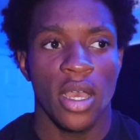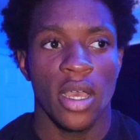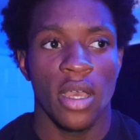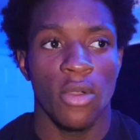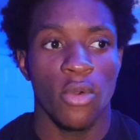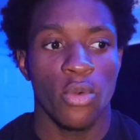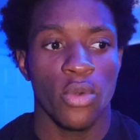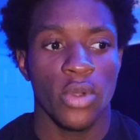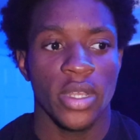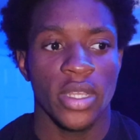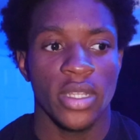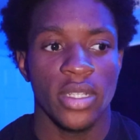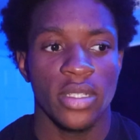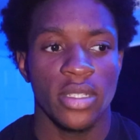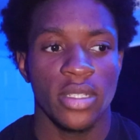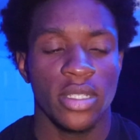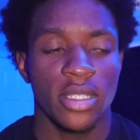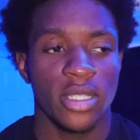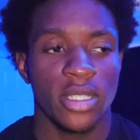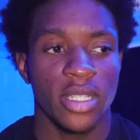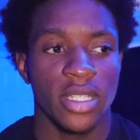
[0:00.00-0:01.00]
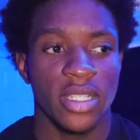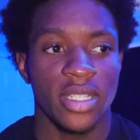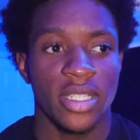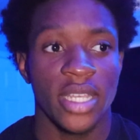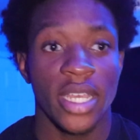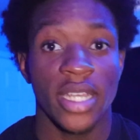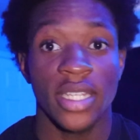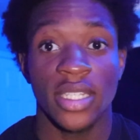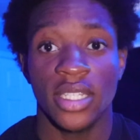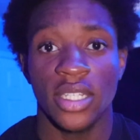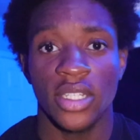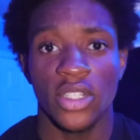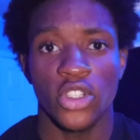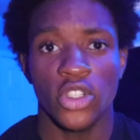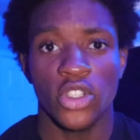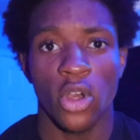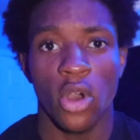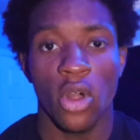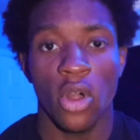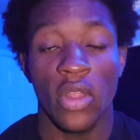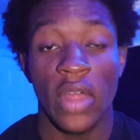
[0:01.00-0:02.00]
organs, intestines,
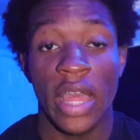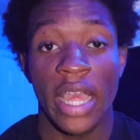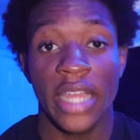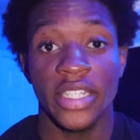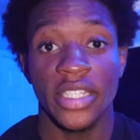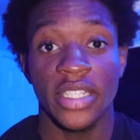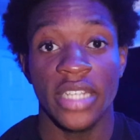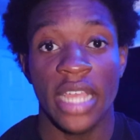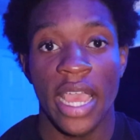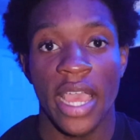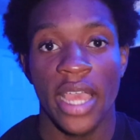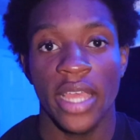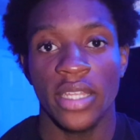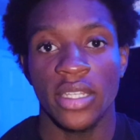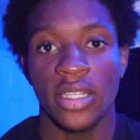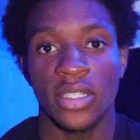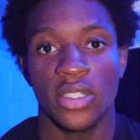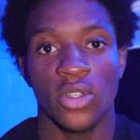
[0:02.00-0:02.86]
all that jazz.